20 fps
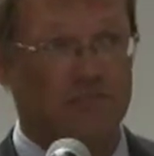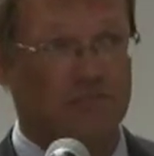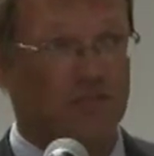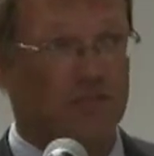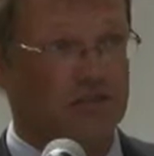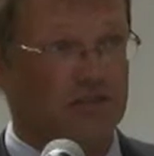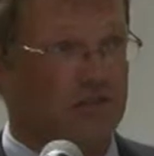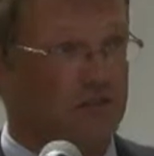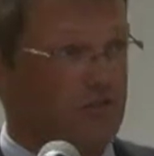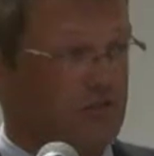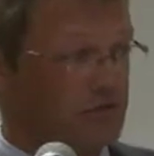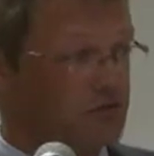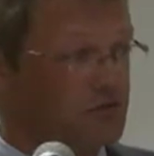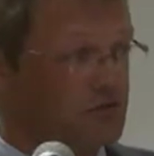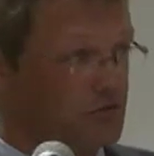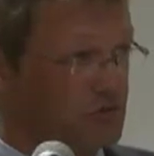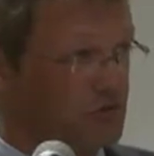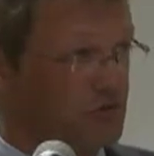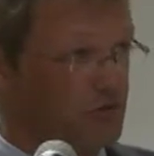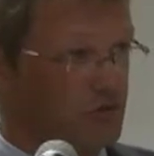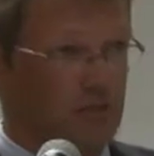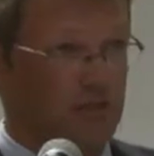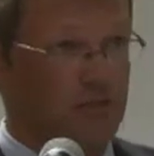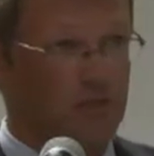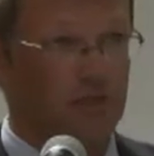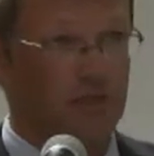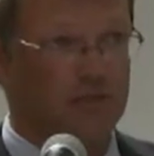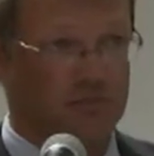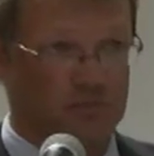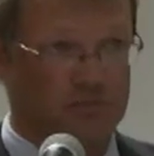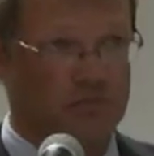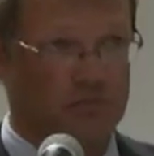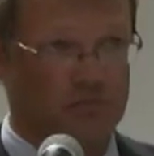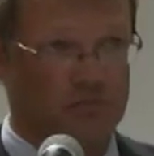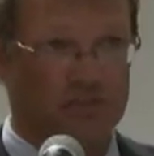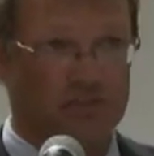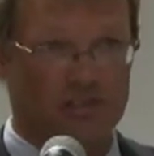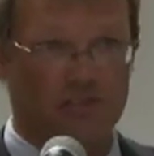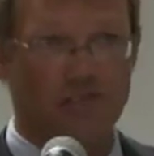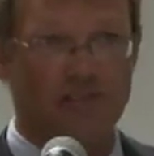Maarten we're also talking about a
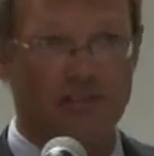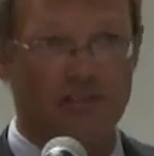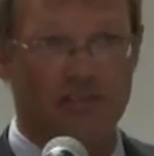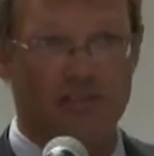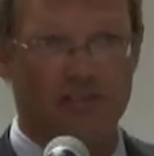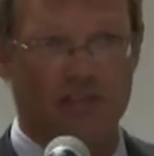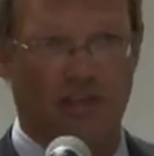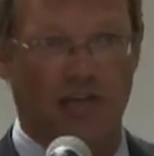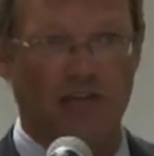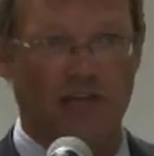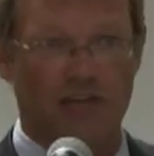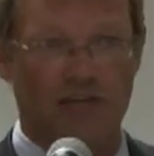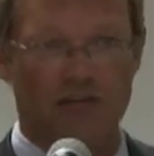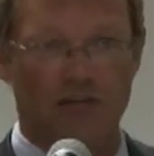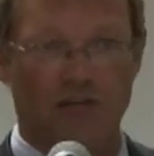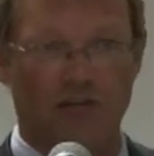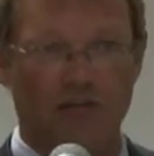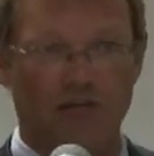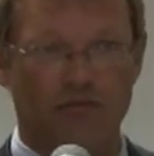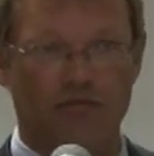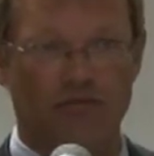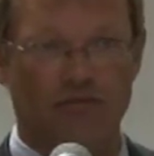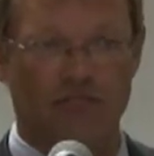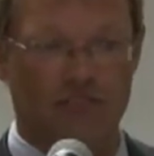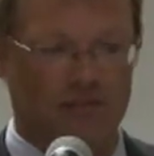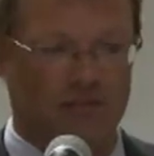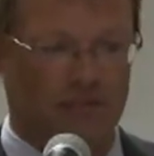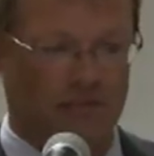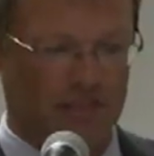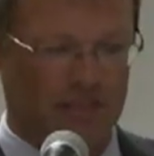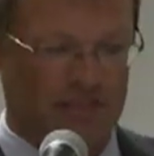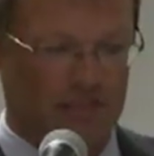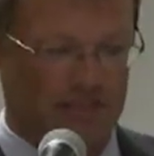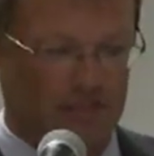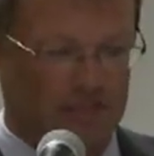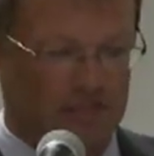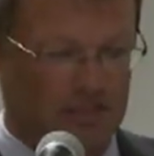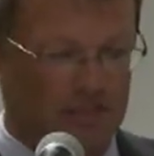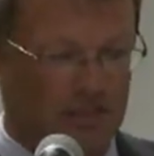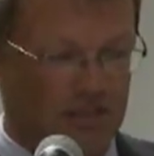specific kind of legal
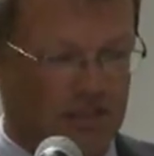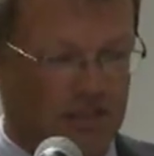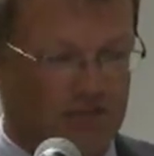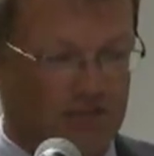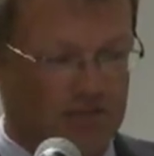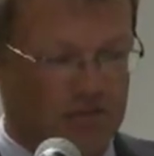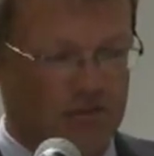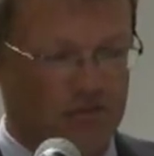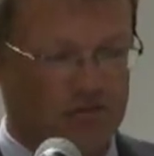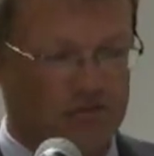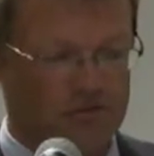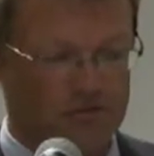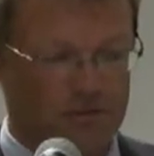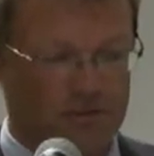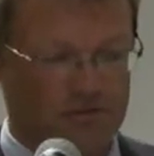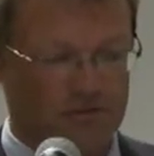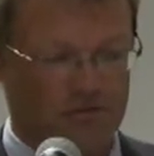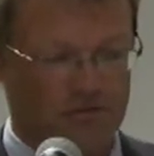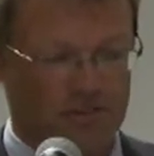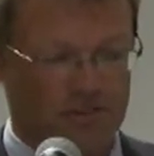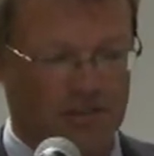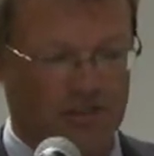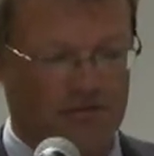English, because we're talking